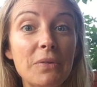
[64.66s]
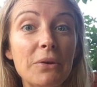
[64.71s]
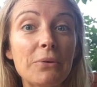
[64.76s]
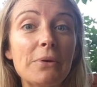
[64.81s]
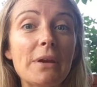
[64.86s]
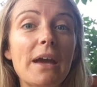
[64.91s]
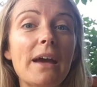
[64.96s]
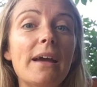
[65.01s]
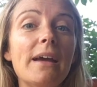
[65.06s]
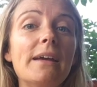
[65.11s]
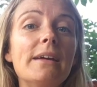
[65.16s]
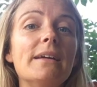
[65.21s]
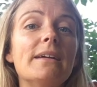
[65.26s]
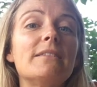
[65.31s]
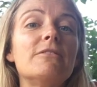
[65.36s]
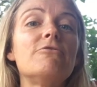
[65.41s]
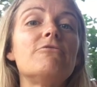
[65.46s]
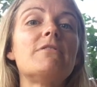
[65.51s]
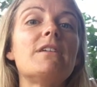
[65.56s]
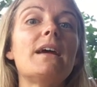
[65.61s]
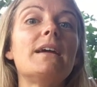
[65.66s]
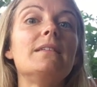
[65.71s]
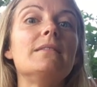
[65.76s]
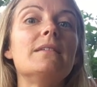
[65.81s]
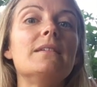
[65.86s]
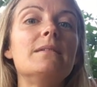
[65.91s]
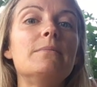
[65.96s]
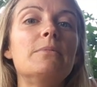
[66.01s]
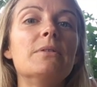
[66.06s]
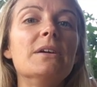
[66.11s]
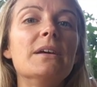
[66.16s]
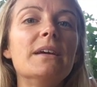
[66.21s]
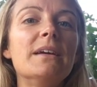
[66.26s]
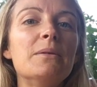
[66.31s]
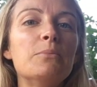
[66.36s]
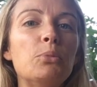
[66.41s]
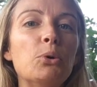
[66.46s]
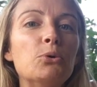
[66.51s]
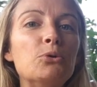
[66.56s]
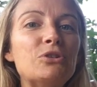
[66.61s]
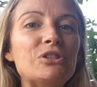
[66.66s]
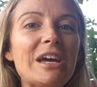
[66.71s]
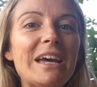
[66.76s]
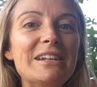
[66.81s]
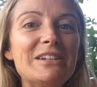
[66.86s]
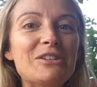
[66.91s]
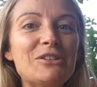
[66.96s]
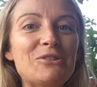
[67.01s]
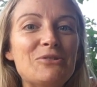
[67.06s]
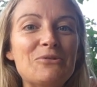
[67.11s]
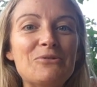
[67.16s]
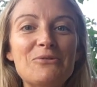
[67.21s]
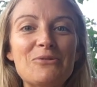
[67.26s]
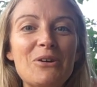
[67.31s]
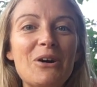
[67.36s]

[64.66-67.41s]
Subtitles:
Okay, and create the potential,